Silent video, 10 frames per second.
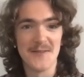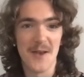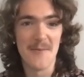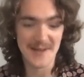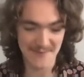yeah,
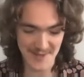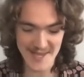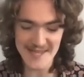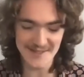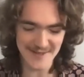so I believe that
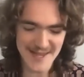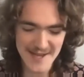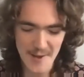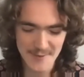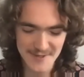he
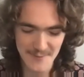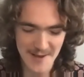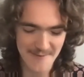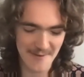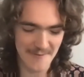knows his
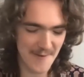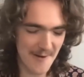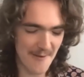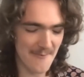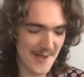way around a
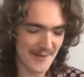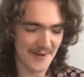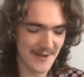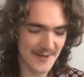firearm better than I